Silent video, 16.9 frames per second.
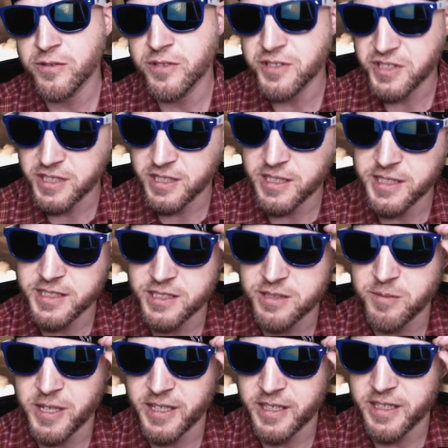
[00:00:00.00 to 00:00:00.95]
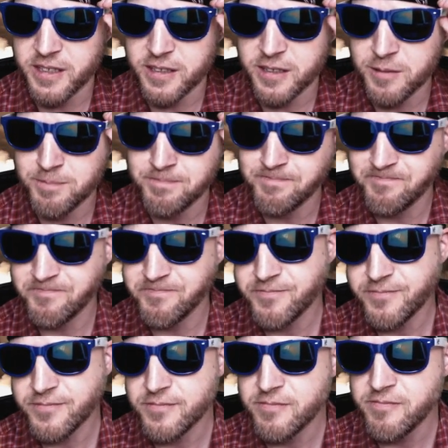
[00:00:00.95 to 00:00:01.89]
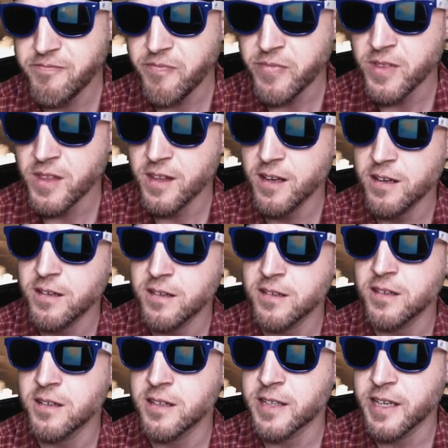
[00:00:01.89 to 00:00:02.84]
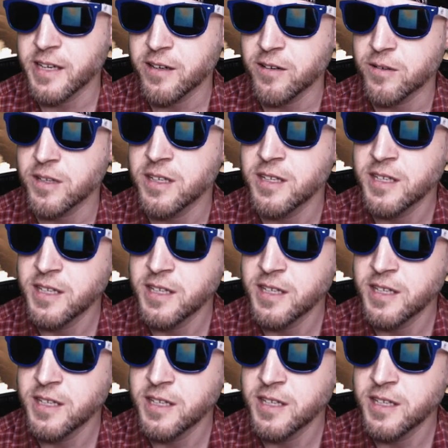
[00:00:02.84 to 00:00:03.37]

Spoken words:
there's a link to my GitHub account.